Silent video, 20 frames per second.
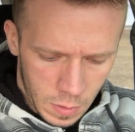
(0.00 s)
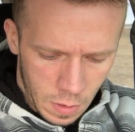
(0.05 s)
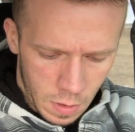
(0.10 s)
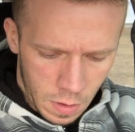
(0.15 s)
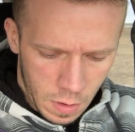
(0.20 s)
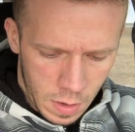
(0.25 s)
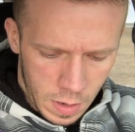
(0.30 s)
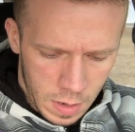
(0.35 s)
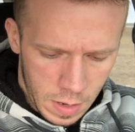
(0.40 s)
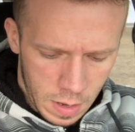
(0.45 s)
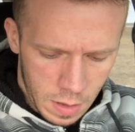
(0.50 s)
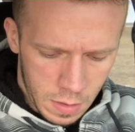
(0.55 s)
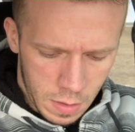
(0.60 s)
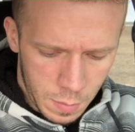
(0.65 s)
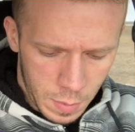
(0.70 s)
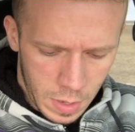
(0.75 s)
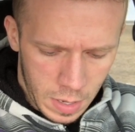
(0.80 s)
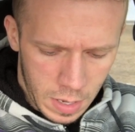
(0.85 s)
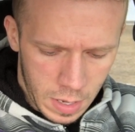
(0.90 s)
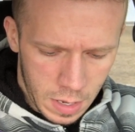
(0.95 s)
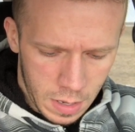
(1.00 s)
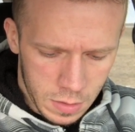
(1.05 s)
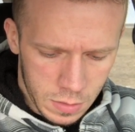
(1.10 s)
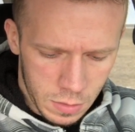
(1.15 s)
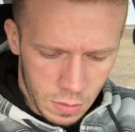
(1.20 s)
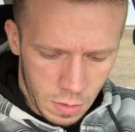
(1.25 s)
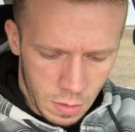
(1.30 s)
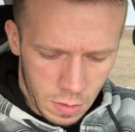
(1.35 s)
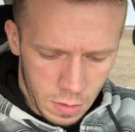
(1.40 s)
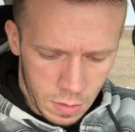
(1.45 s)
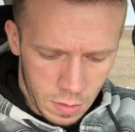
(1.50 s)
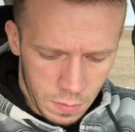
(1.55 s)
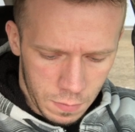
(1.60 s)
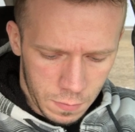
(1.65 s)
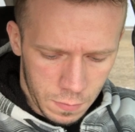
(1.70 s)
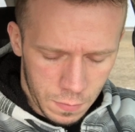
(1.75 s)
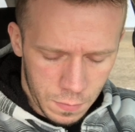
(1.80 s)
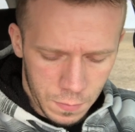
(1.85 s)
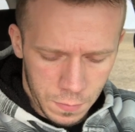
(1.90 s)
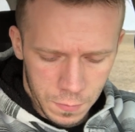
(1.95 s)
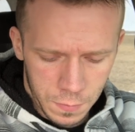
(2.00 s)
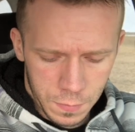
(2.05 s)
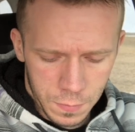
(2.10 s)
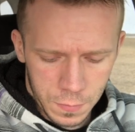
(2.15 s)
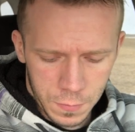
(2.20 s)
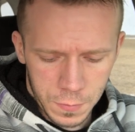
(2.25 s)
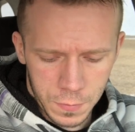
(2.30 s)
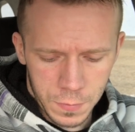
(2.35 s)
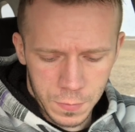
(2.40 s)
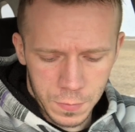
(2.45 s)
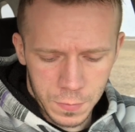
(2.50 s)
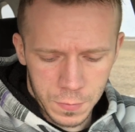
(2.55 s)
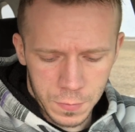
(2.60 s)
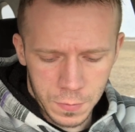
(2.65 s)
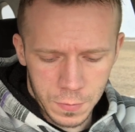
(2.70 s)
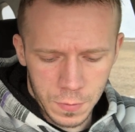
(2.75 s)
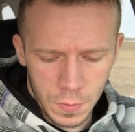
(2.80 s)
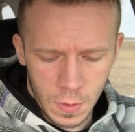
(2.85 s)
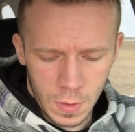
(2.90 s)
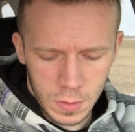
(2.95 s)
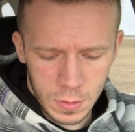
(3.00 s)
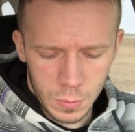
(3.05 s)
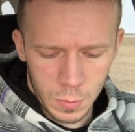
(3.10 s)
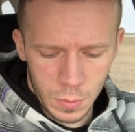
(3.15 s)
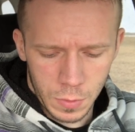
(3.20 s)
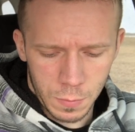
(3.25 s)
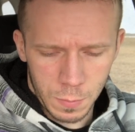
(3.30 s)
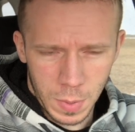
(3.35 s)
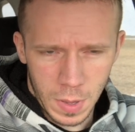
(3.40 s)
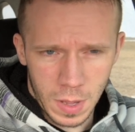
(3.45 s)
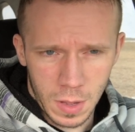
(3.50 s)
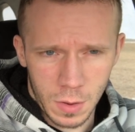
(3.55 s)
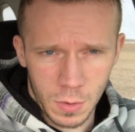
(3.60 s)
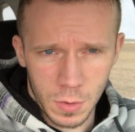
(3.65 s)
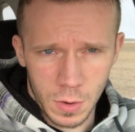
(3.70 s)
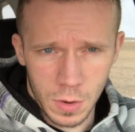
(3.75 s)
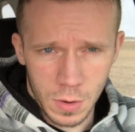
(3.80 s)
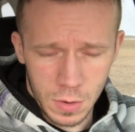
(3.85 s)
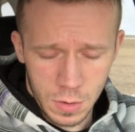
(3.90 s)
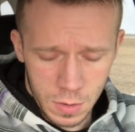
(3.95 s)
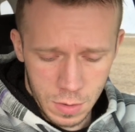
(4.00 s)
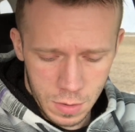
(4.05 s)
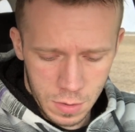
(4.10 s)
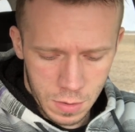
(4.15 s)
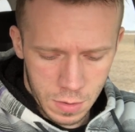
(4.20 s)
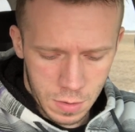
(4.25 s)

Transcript: All right, now that my hands are all fucked with powder,